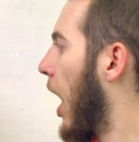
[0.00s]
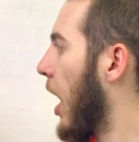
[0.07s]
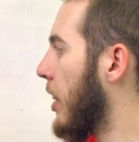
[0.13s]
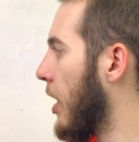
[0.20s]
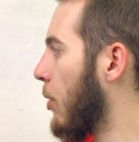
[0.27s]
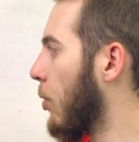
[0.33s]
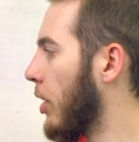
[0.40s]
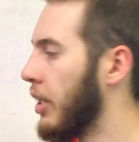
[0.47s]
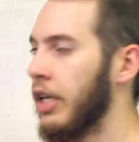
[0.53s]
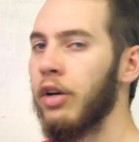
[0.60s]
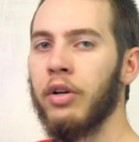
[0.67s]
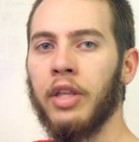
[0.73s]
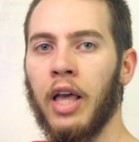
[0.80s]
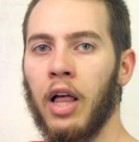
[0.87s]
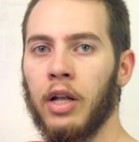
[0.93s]
And then we'll
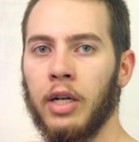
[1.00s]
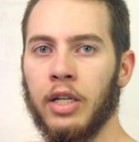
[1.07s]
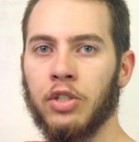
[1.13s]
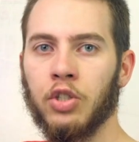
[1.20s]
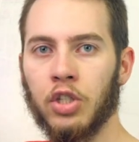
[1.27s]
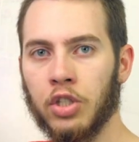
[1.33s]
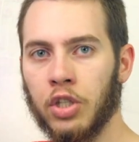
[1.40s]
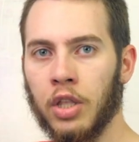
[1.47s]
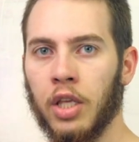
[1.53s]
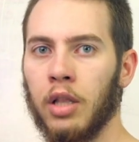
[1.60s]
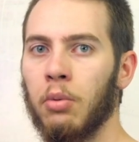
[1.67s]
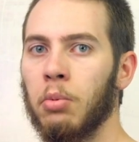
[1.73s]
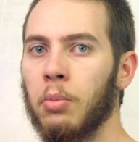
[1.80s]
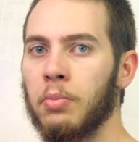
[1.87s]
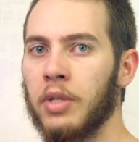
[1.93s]
adhere the L E Ds just to the
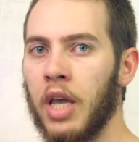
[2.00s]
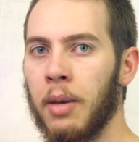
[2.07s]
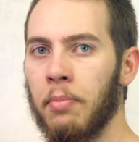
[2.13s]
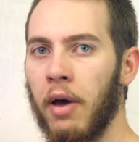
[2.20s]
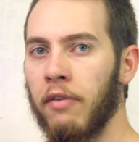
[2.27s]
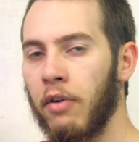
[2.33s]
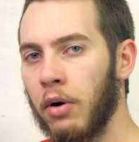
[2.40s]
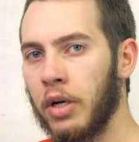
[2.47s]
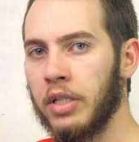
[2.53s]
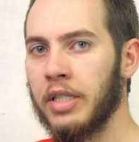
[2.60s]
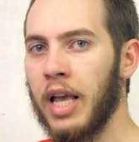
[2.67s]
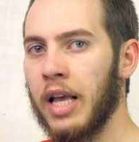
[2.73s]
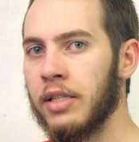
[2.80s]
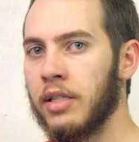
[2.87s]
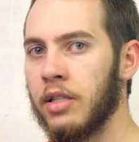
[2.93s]
aluminum tape. I've already
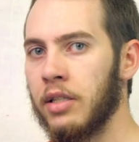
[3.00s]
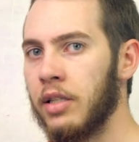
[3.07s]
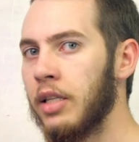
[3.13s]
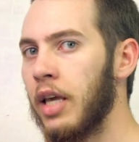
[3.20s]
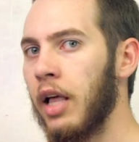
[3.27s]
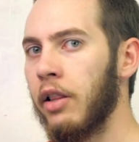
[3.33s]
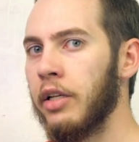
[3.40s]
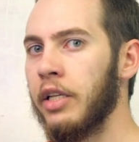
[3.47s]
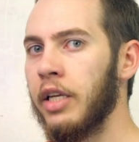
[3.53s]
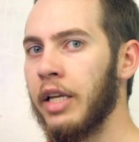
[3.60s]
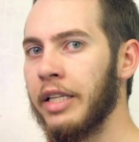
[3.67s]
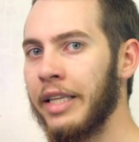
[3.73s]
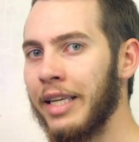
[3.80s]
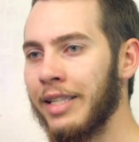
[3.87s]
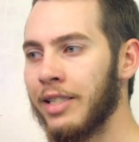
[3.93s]
tested the L E D
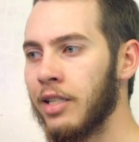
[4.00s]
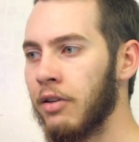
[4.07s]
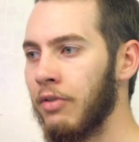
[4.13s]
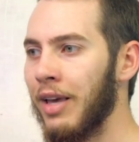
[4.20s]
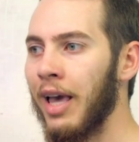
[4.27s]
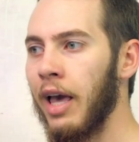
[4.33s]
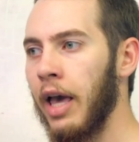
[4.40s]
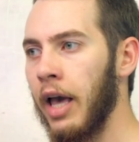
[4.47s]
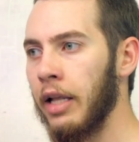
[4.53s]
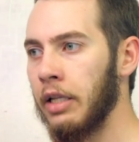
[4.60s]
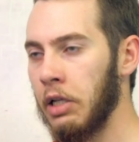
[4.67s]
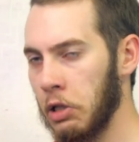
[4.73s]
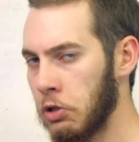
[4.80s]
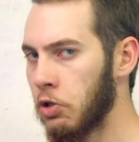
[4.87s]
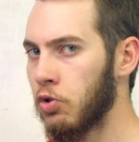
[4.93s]
adhesive and
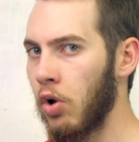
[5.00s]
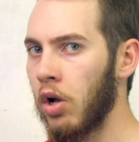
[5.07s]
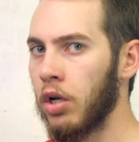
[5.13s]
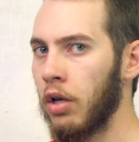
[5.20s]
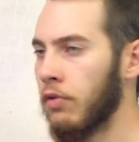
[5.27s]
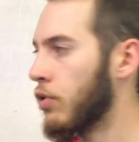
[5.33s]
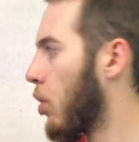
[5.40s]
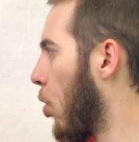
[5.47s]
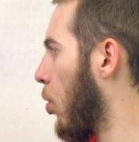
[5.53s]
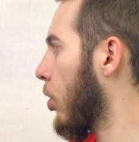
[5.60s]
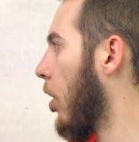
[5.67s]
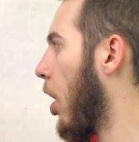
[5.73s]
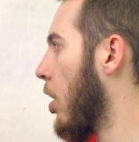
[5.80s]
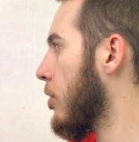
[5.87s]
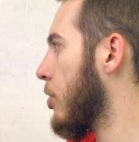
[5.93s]
it's strong enough to
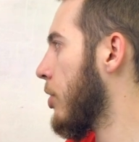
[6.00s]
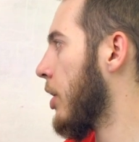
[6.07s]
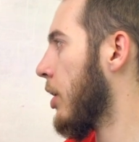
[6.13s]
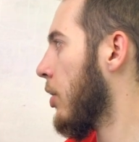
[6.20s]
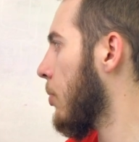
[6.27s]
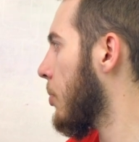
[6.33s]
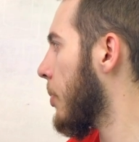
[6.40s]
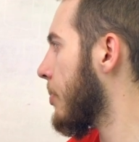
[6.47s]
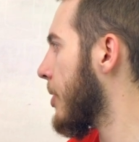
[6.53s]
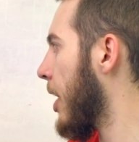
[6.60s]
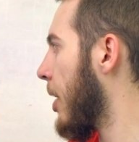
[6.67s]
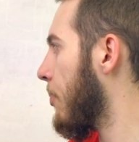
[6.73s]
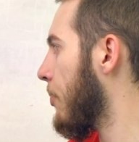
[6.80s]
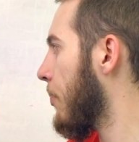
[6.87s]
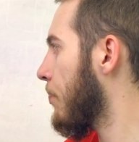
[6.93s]
hold onto the aluminum
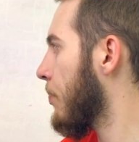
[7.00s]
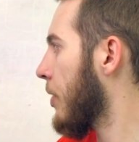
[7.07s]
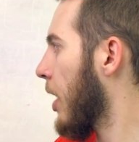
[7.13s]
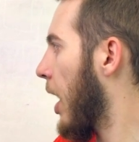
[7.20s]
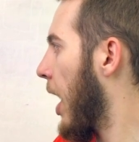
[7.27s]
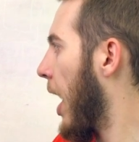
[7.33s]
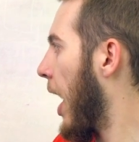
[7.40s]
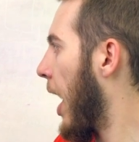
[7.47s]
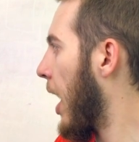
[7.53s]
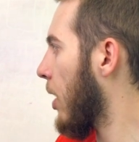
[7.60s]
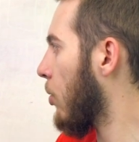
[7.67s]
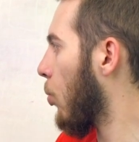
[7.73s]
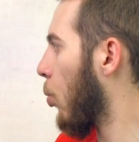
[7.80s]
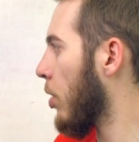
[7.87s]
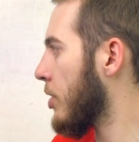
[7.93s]
tape.
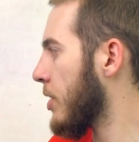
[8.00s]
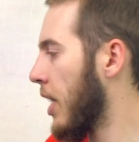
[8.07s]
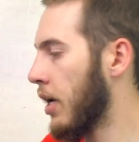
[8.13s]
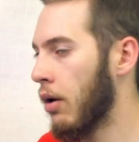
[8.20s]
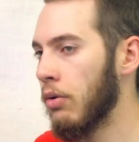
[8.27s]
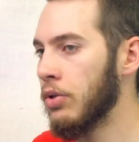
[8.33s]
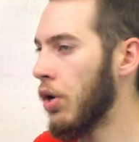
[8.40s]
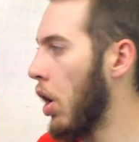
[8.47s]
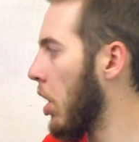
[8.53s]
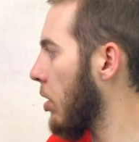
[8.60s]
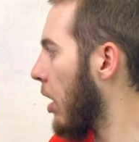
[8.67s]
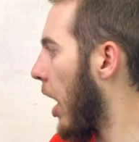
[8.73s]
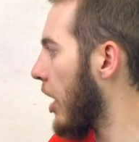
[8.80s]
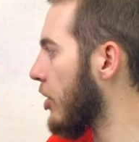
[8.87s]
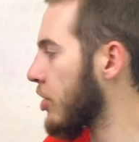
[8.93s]
And once that goes
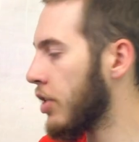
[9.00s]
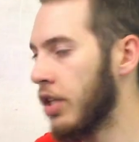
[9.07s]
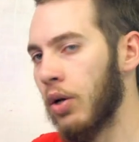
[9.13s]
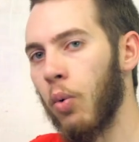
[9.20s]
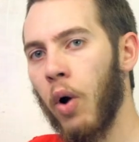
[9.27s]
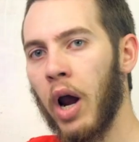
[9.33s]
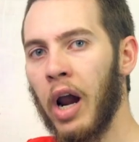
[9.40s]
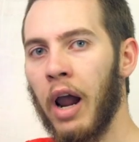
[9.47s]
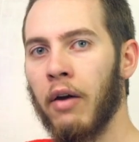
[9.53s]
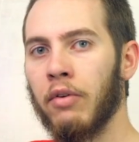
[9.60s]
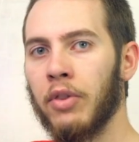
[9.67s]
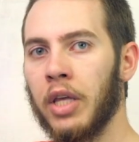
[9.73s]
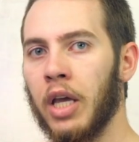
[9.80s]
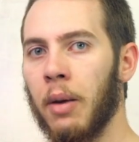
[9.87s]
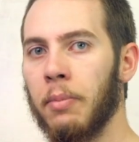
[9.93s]
on, I just need to wire
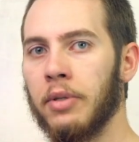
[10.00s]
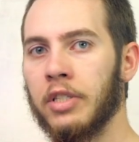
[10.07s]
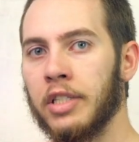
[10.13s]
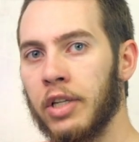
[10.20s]
everything up in